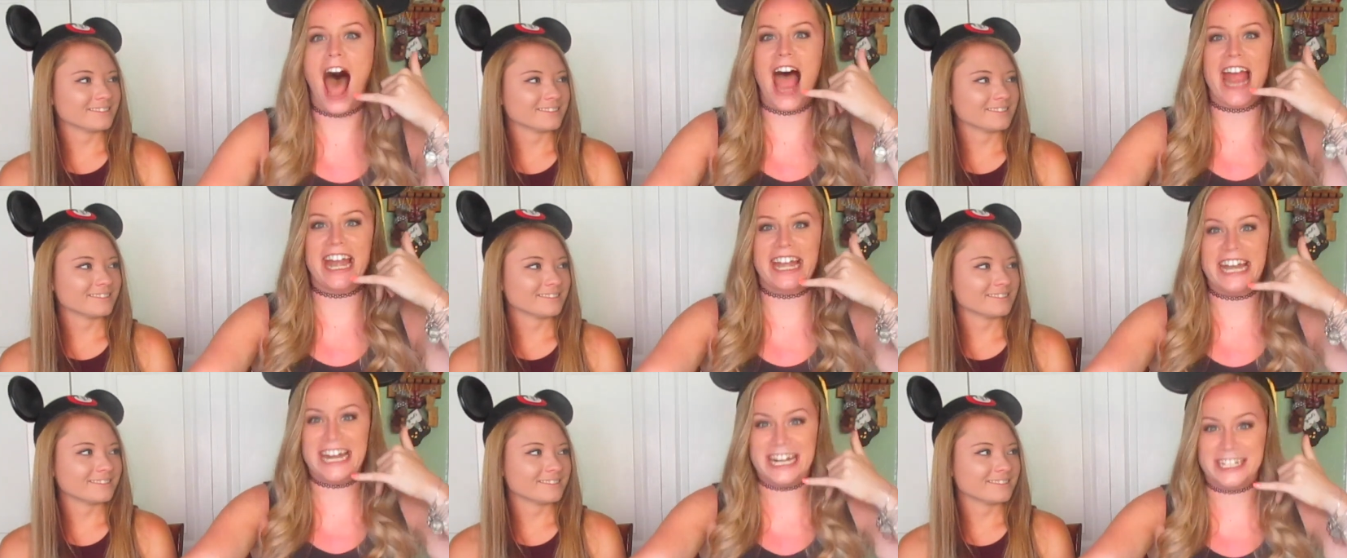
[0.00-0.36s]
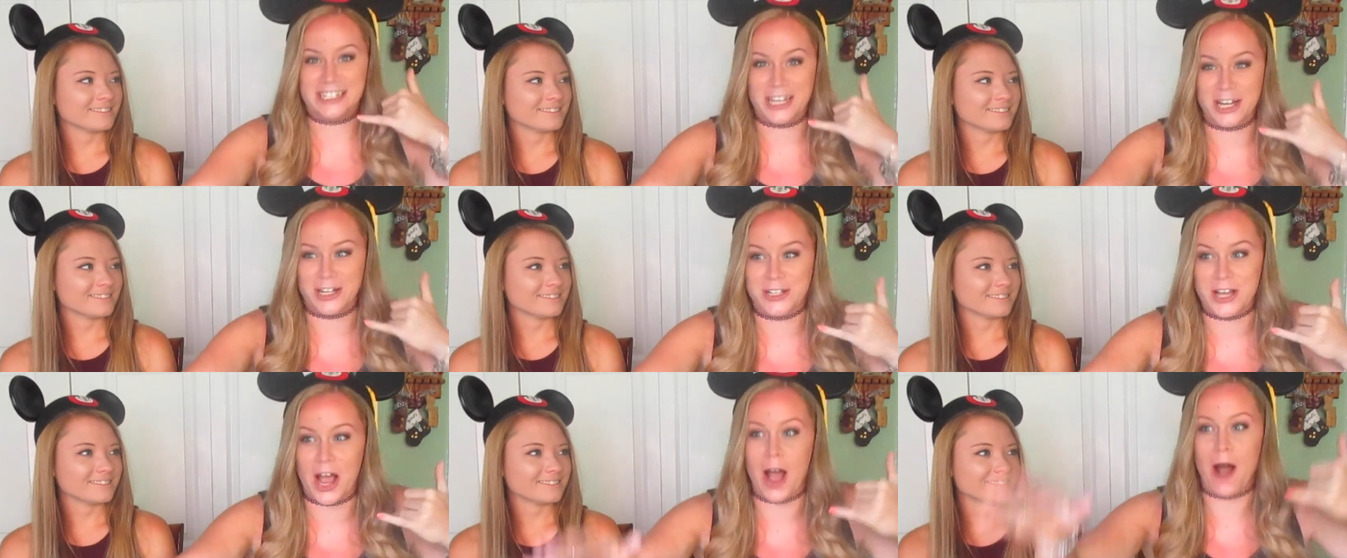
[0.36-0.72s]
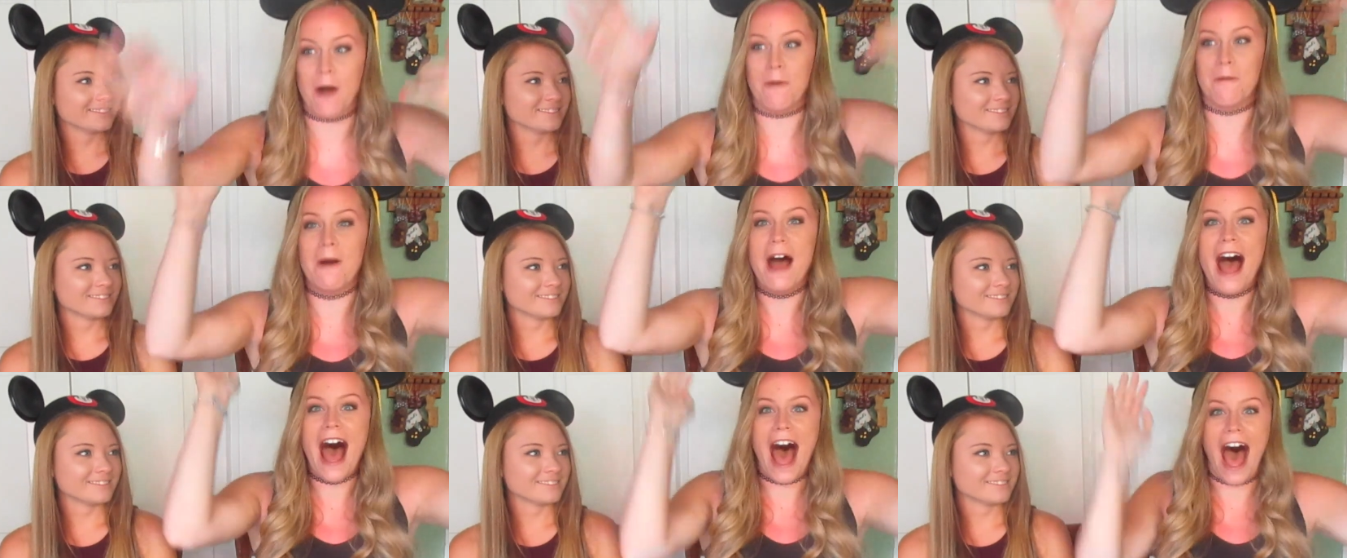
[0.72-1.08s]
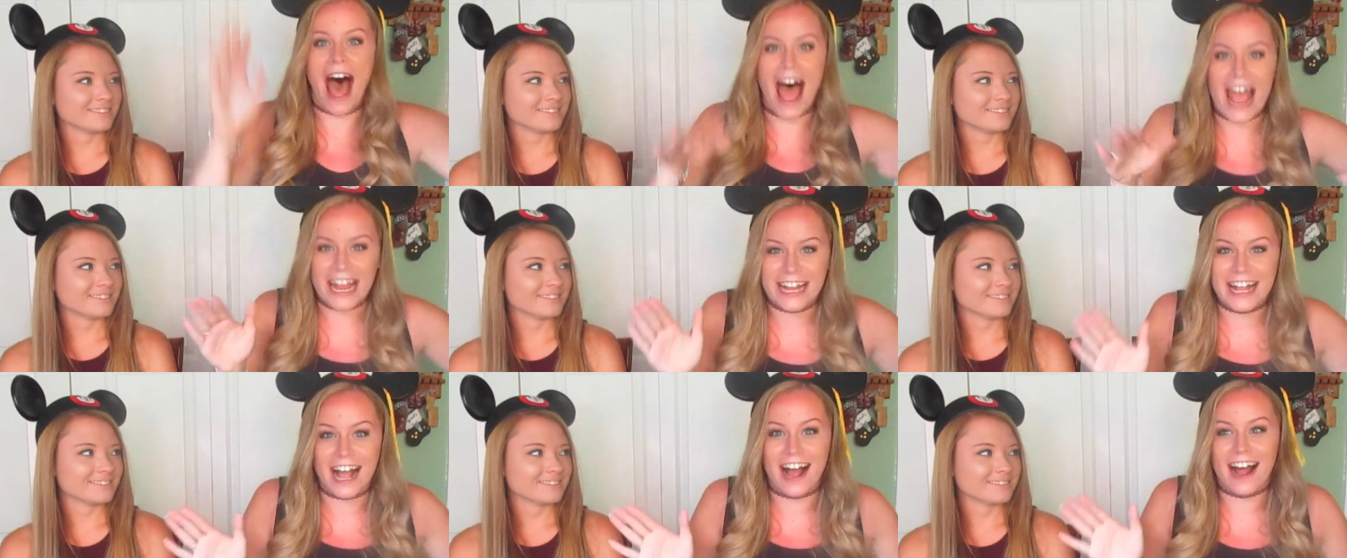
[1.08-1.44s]
Speaker 1: I need to go,
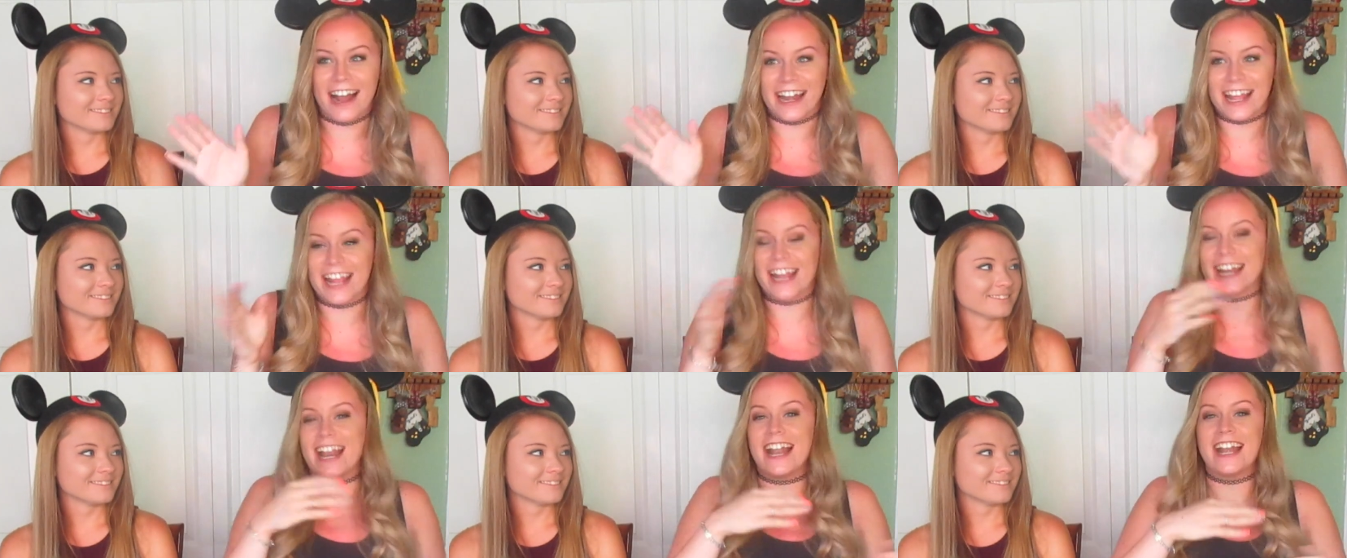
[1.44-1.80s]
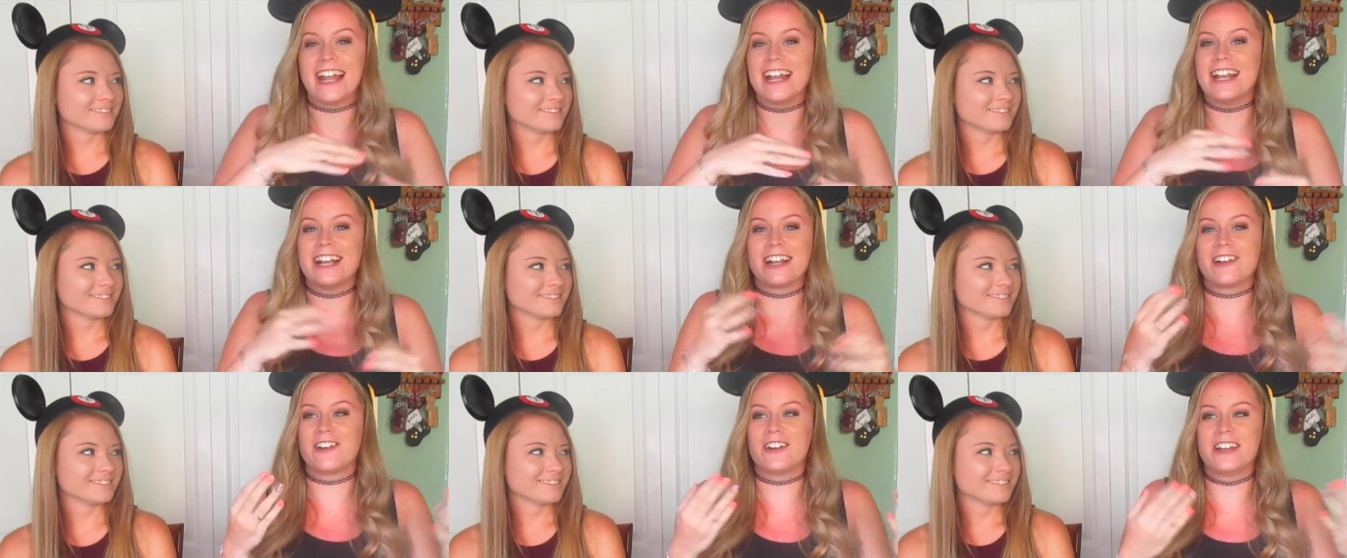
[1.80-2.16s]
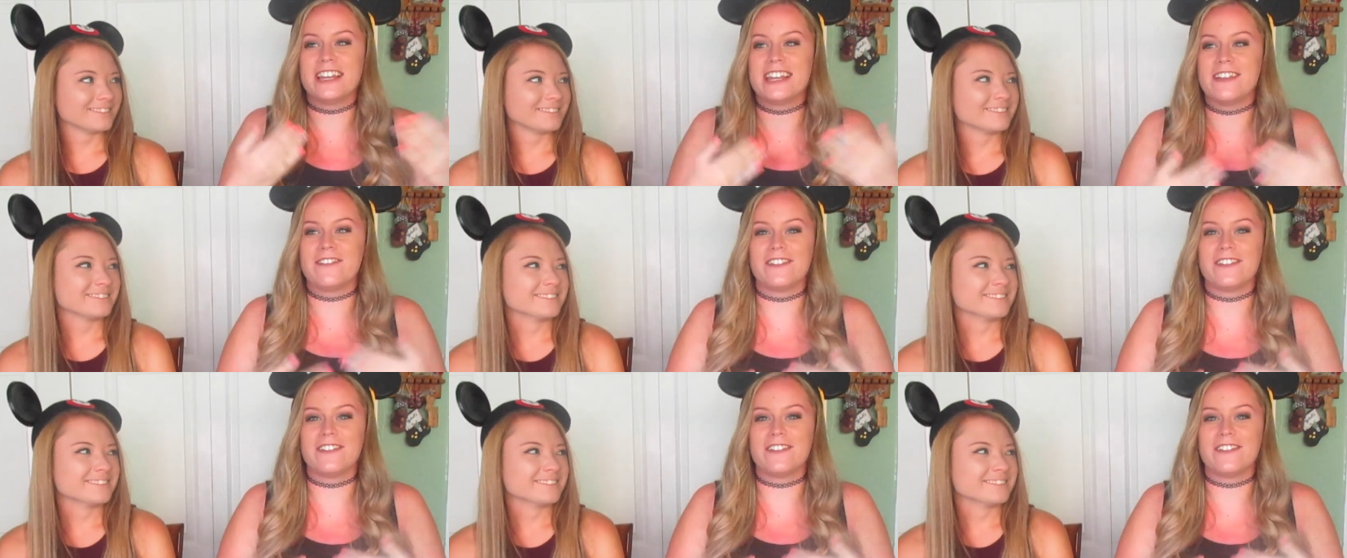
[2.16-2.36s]
I got in, I couldn't